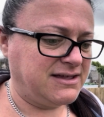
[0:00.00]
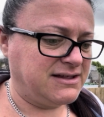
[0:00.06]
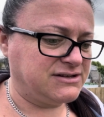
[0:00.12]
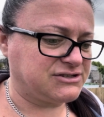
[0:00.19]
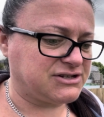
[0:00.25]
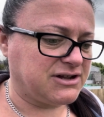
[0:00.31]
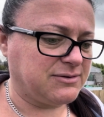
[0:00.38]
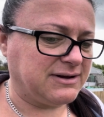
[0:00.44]

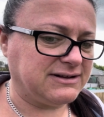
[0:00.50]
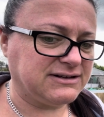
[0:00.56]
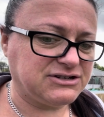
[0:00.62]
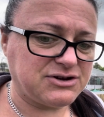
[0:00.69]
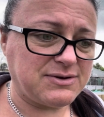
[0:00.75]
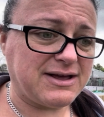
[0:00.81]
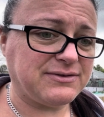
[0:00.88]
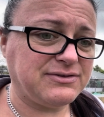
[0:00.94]
So I'll
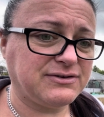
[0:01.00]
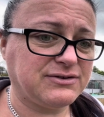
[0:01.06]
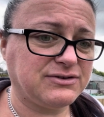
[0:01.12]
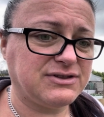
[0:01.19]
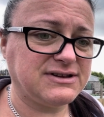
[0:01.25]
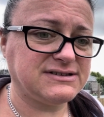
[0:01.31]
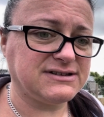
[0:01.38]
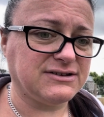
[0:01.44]
show you how good
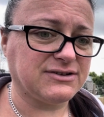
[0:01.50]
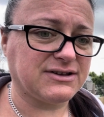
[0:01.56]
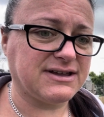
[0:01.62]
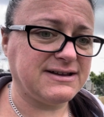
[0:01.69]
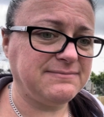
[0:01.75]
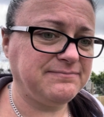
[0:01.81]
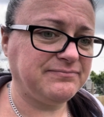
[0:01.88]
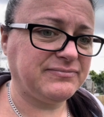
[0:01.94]
things are
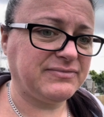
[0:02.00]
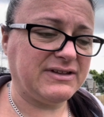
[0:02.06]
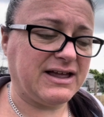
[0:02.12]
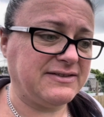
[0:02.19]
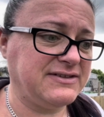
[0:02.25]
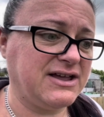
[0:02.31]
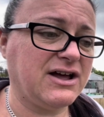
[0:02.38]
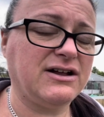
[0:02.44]
looking,
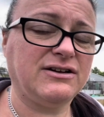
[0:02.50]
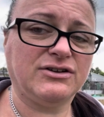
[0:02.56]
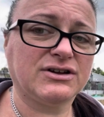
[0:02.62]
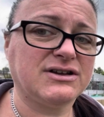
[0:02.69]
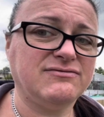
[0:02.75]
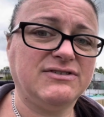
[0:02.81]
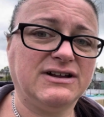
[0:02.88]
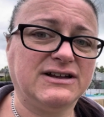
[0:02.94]
and they are
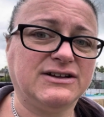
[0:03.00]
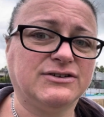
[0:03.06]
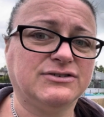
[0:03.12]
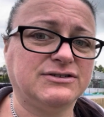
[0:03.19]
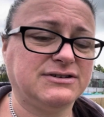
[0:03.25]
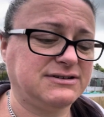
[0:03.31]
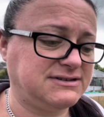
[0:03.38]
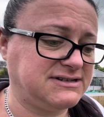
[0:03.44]
looking really
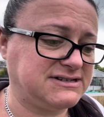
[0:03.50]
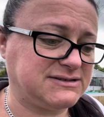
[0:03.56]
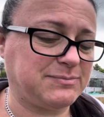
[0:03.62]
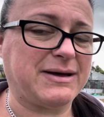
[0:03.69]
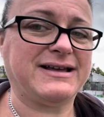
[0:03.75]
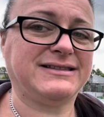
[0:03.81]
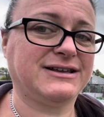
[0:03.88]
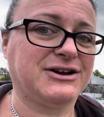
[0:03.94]
good
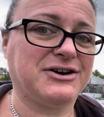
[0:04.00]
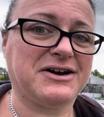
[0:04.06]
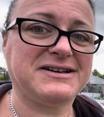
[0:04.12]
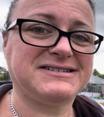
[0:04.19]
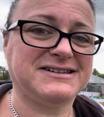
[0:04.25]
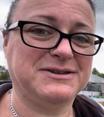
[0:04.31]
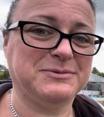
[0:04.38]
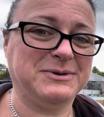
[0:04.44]
despite the
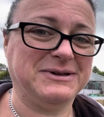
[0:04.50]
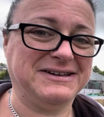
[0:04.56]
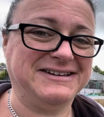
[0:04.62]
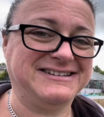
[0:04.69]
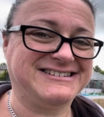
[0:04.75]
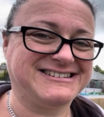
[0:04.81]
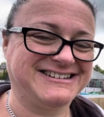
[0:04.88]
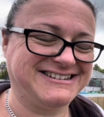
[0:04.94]
grass and the
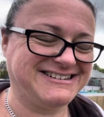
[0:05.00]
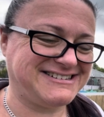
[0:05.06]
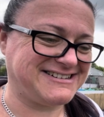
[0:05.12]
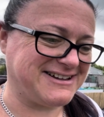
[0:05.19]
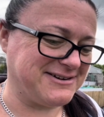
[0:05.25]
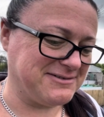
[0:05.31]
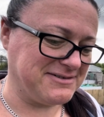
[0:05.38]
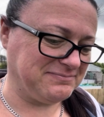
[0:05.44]
weeds.
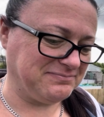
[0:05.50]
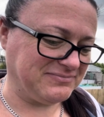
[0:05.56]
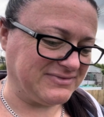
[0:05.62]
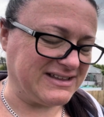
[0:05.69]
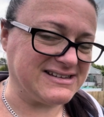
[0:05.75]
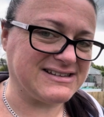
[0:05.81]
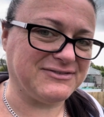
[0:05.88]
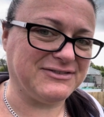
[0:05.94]
So
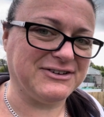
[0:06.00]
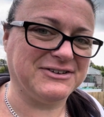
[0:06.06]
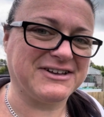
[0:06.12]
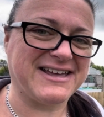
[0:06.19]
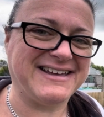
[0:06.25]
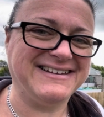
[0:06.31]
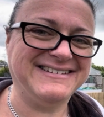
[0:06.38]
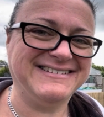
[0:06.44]
let's have a look,
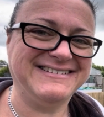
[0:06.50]
eh?